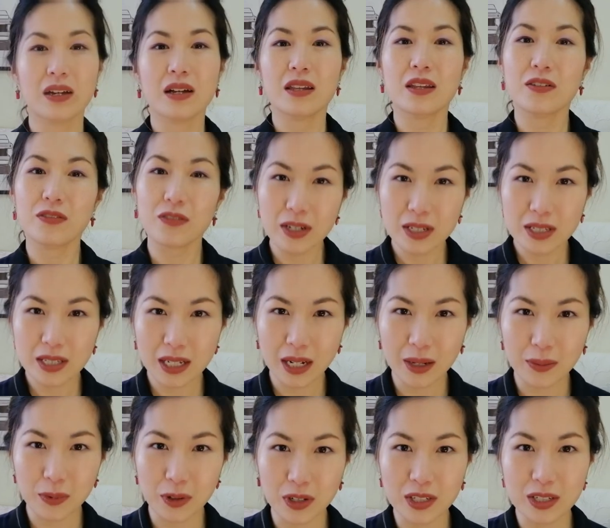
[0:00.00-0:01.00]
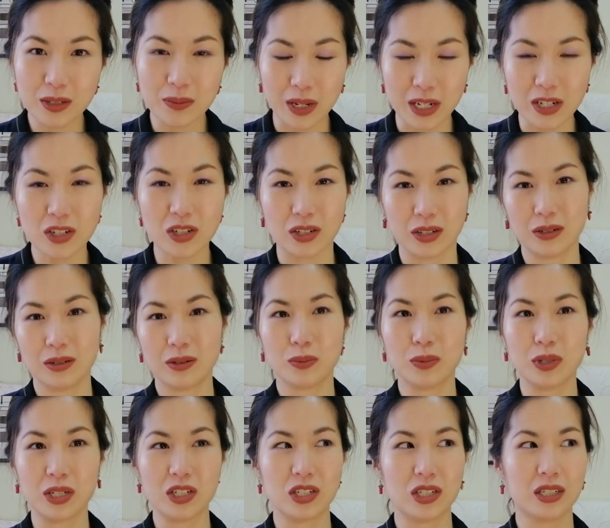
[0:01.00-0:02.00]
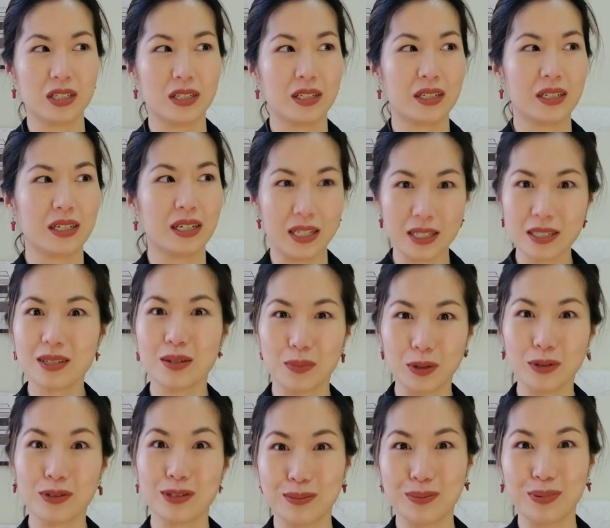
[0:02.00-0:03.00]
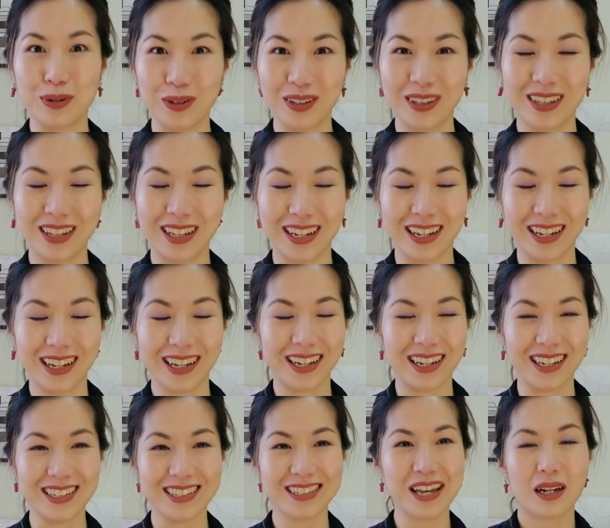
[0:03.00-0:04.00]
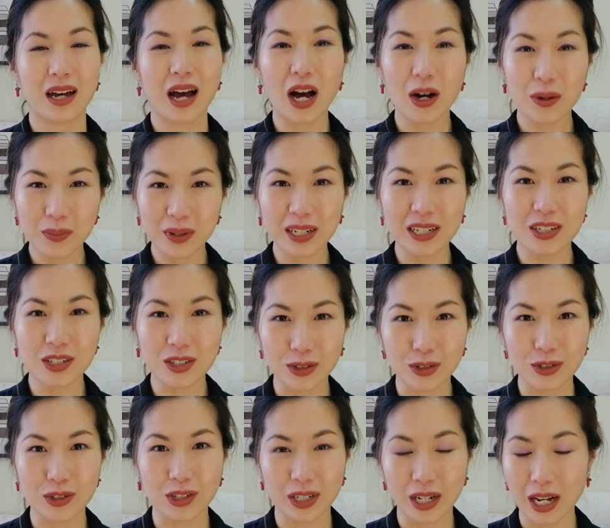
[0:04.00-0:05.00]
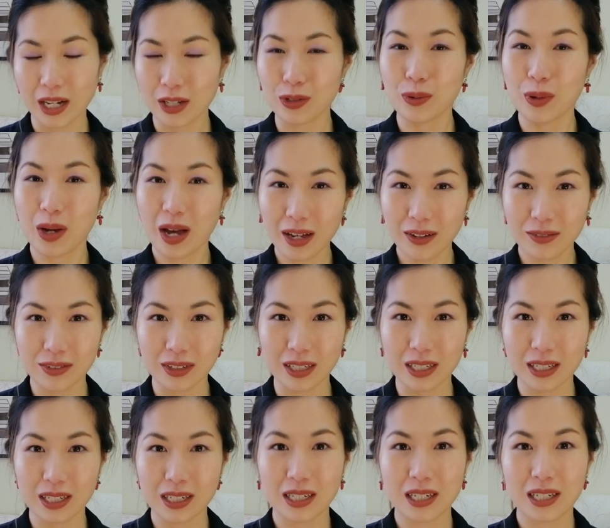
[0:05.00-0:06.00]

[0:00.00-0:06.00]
The first thing I'm going to mention, which is the most important thing, is how many children are you having?